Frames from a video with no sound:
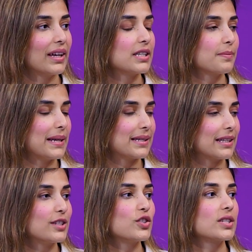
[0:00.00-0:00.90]
And is
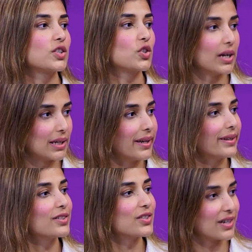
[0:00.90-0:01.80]
basically just
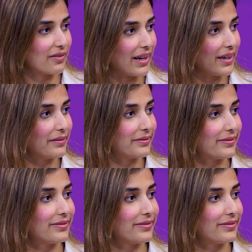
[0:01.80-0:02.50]
struggling to survive.